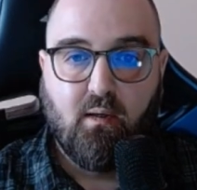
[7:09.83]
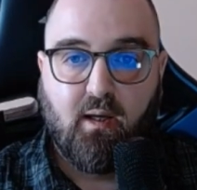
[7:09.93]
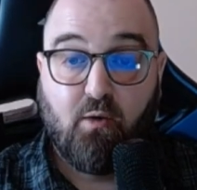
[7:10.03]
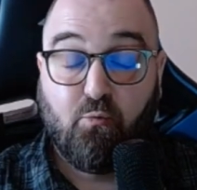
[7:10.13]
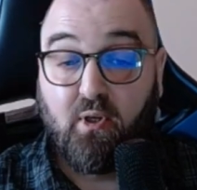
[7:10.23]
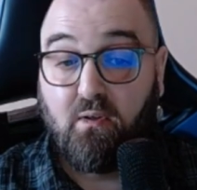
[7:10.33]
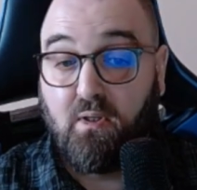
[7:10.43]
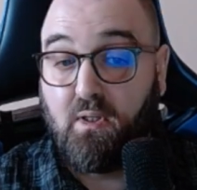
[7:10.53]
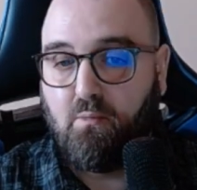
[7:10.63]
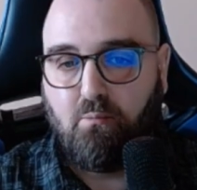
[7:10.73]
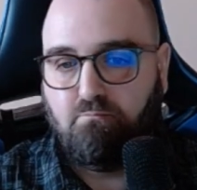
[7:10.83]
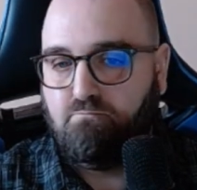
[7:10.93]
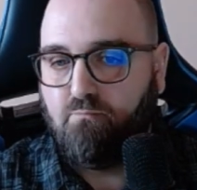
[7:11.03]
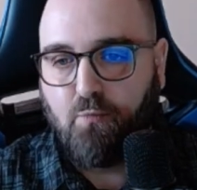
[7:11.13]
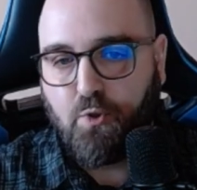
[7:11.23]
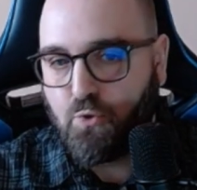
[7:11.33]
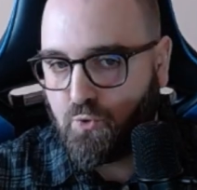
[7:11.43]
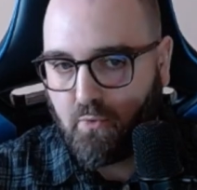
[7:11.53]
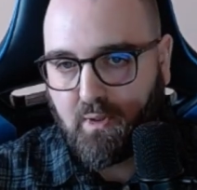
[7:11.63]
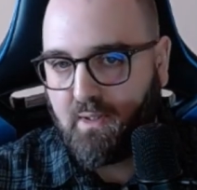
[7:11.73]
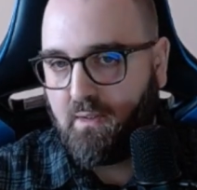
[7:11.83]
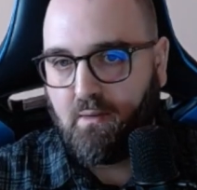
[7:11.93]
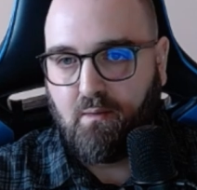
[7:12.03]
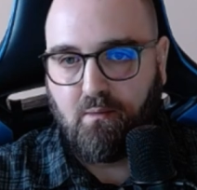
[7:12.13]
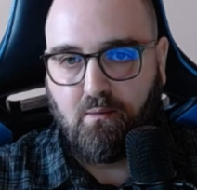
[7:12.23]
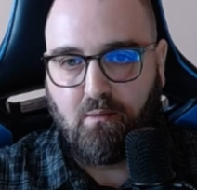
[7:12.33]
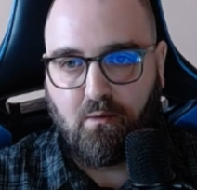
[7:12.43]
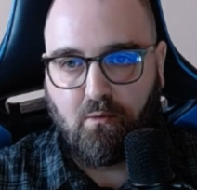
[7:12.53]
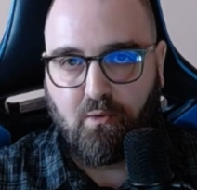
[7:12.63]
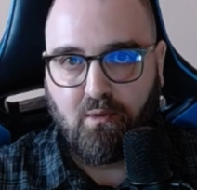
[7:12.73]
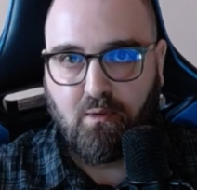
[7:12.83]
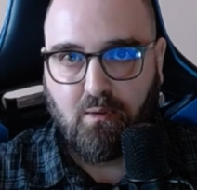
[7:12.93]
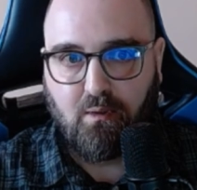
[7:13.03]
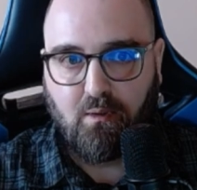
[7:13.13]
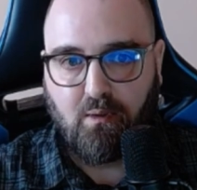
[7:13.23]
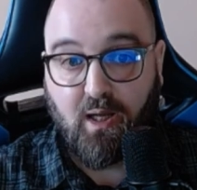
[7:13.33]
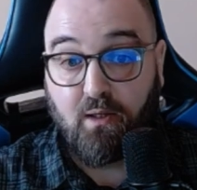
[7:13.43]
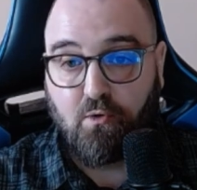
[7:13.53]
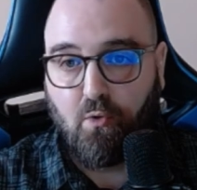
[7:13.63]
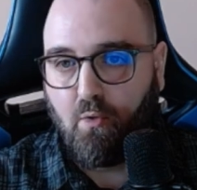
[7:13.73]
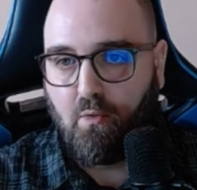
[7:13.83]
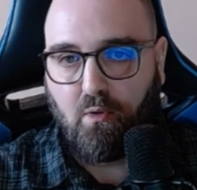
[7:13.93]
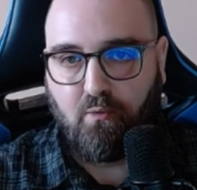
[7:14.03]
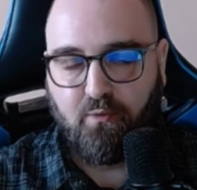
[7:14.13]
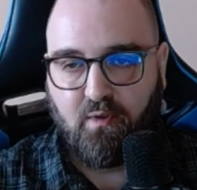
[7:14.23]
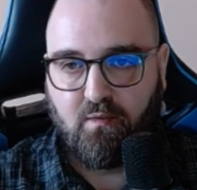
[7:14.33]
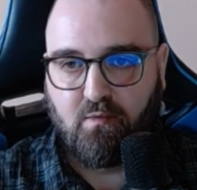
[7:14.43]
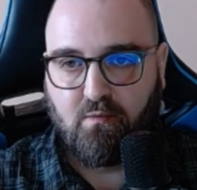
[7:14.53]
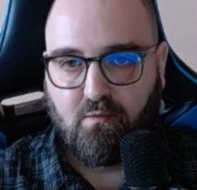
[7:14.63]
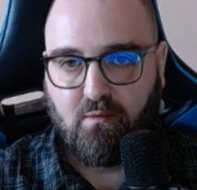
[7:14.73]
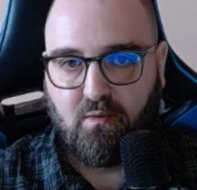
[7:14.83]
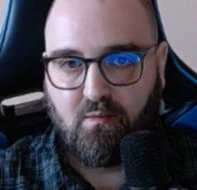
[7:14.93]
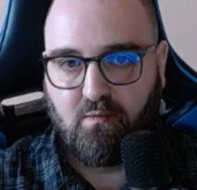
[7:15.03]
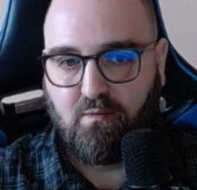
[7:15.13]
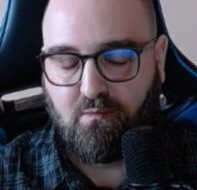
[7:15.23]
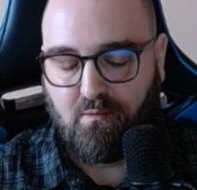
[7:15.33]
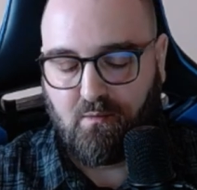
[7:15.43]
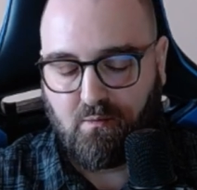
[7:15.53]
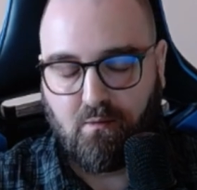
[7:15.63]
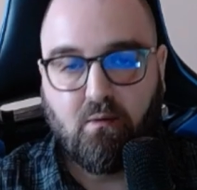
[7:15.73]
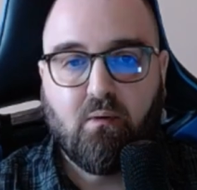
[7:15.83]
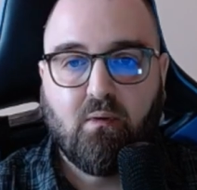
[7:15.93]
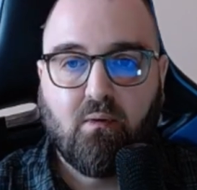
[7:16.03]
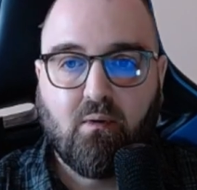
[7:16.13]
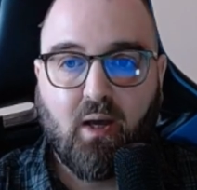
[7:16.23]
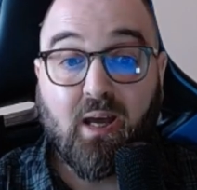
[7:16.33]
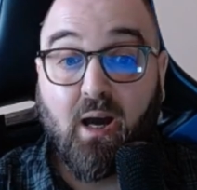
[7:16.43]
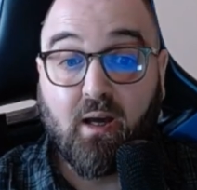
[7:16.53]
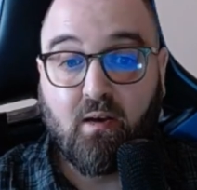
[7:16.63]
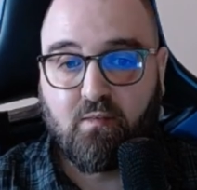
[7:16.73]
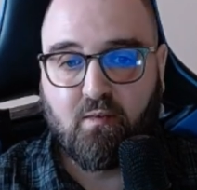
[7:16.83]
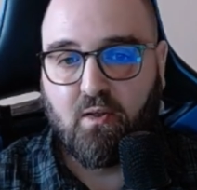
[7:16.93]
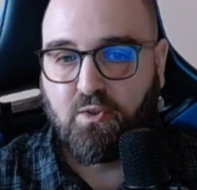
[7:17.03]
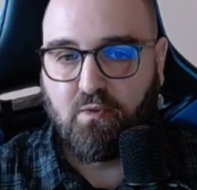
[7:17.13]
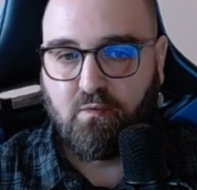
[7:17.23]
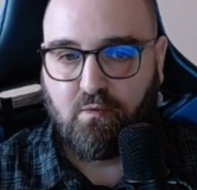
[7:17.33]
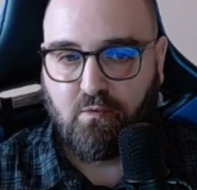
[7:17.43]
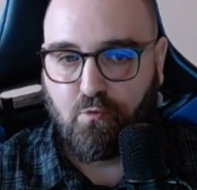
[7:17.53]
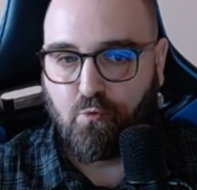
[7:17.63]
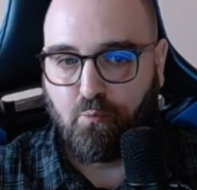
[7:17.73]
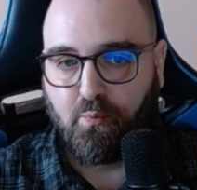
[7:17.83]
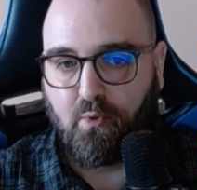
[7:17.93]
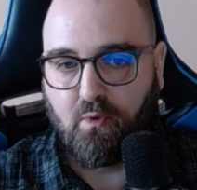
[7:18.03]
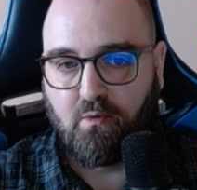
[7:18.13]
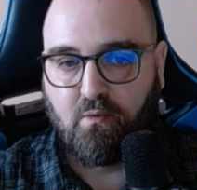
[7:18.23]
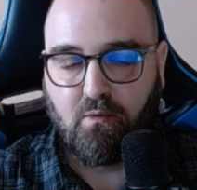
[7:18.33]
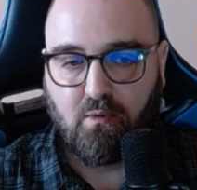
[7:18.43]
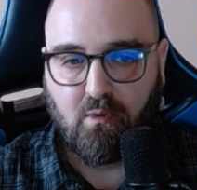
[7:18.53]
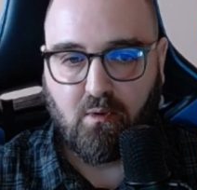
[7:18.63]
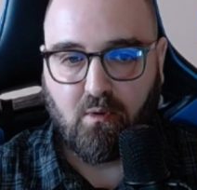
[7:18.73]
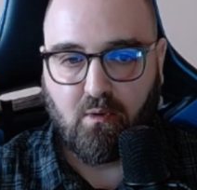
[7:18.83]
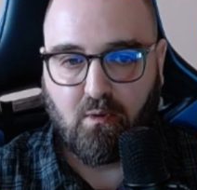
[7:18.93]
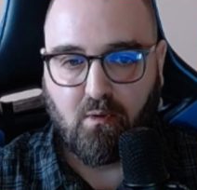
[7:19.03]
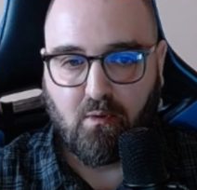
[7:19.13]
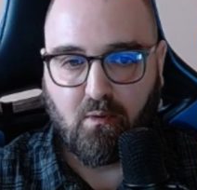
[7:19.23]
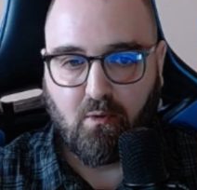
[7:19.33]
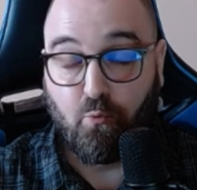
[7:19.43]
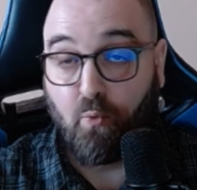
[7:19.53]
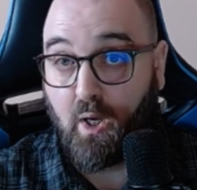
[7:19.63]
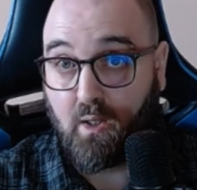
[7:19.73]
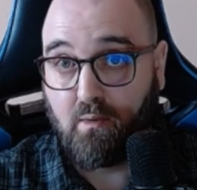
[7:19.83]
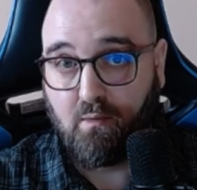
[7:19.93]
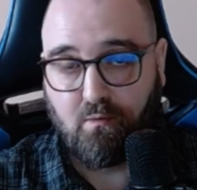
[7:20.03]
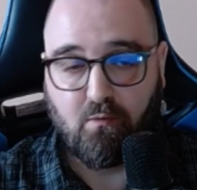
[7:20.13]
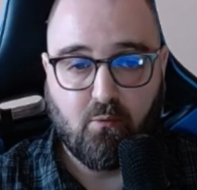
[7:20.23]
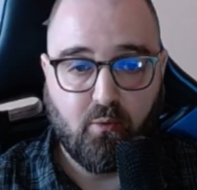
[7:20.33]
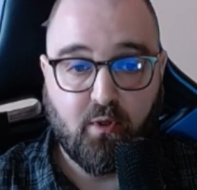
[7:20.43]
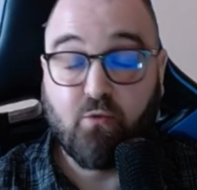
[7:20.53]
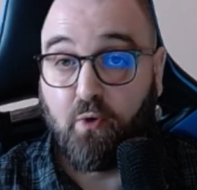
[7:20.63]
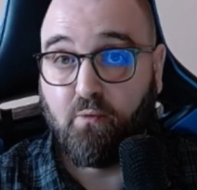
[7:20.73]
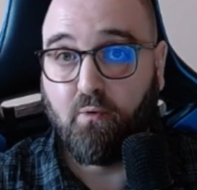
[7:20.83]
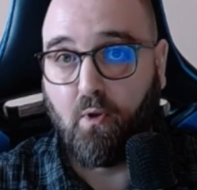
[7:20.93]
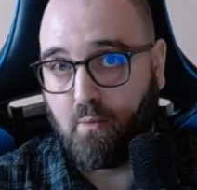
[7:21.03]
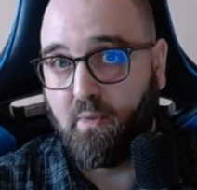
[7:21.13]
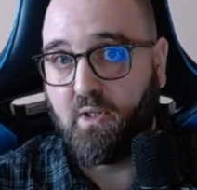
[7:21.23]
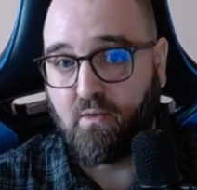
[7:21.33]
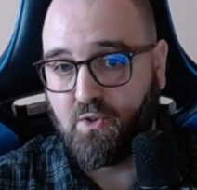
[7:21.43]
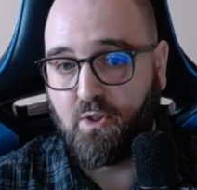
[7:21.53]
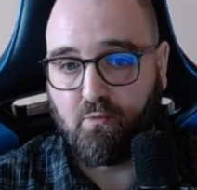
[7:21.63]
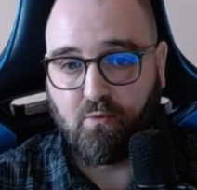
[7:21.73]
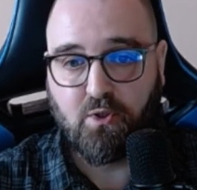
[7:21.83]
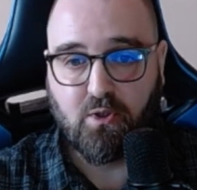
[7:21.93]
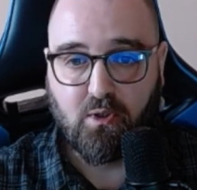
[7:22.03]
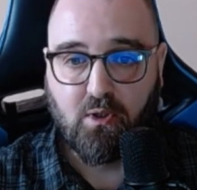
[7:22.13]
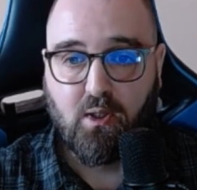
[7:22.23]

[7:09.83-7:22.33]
And finally, usually the end goal of these AI extensions is to support RAG, so retrieval augmented generation.